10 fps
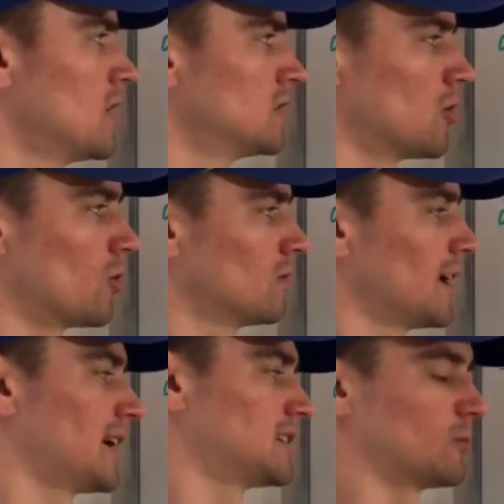So
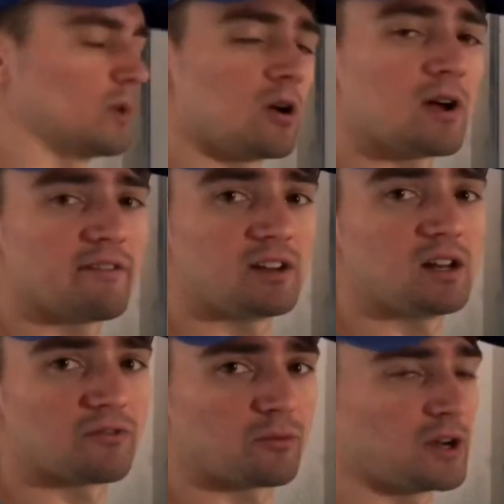like I said, we don't have any
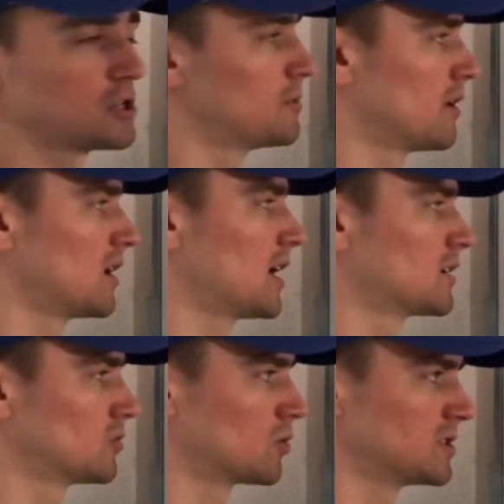information about
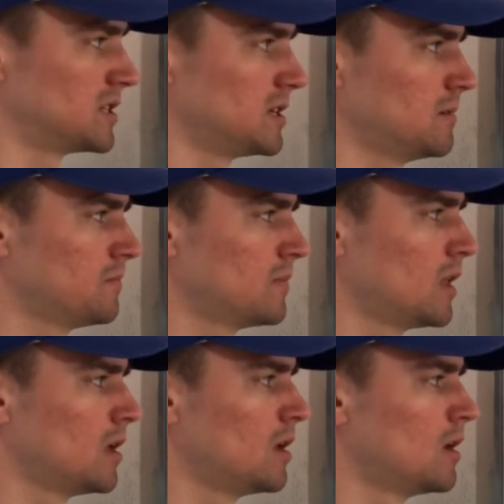x or z,
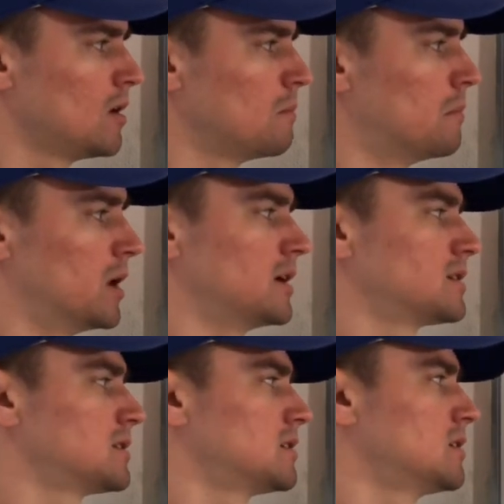
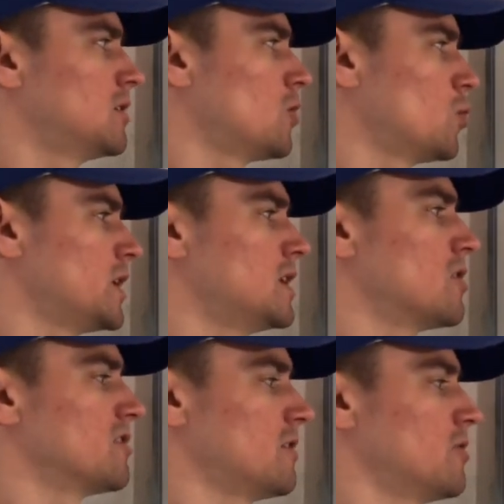but we
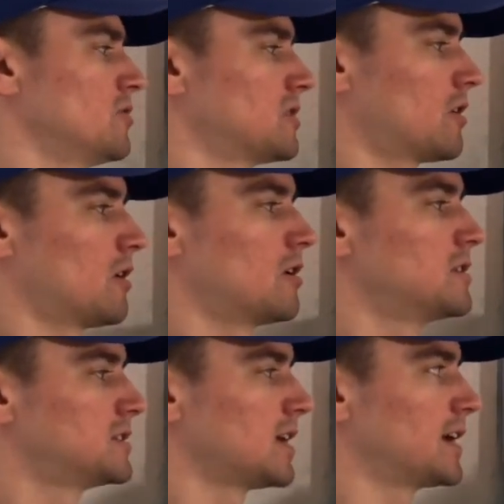know that those are
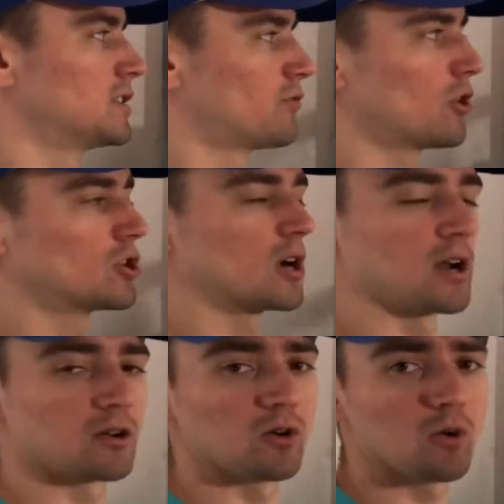sides of our
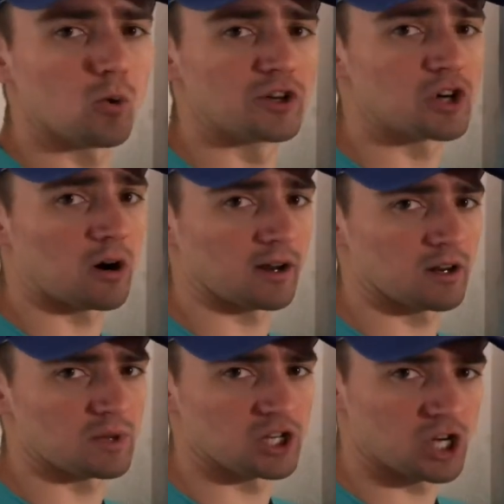triangle, which are going
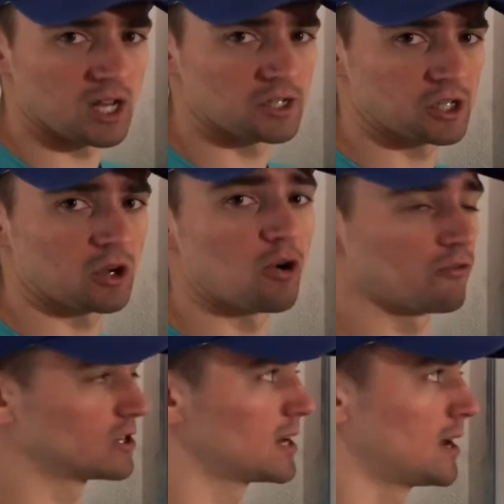to be changing
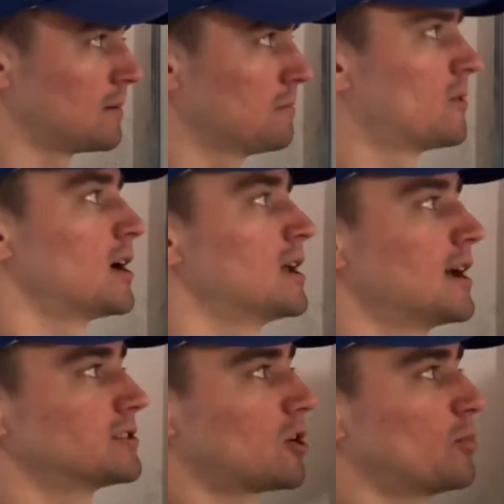over time, right?
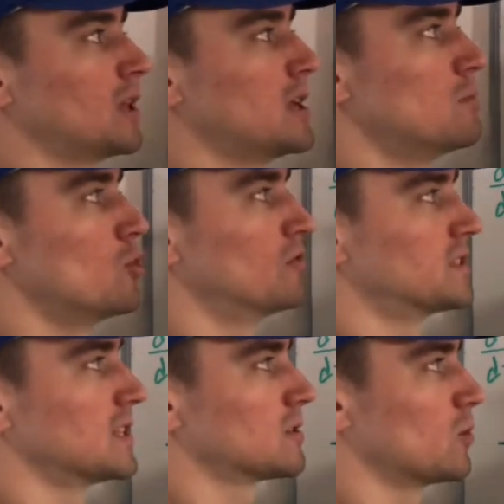As our plane moves
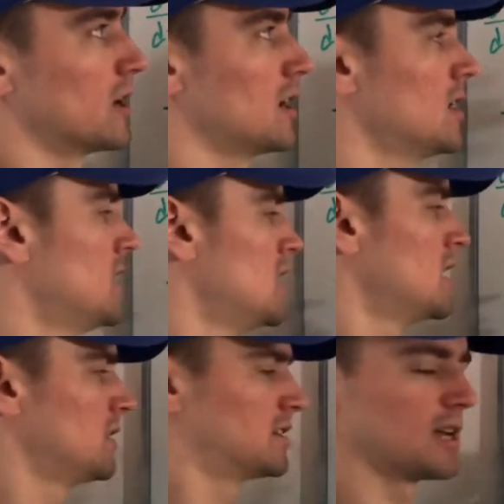this way,
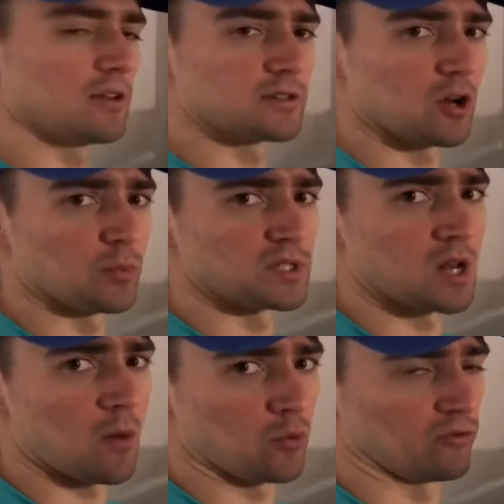the telescope is
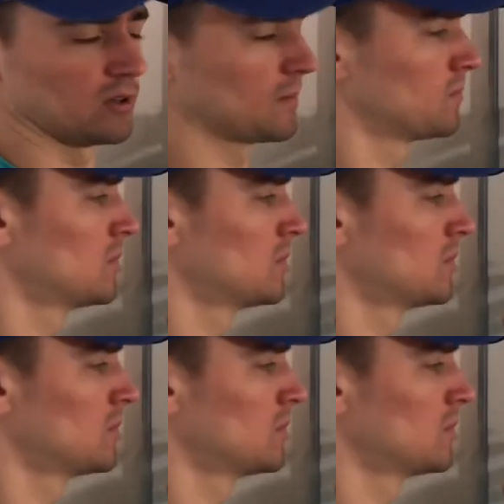not moving.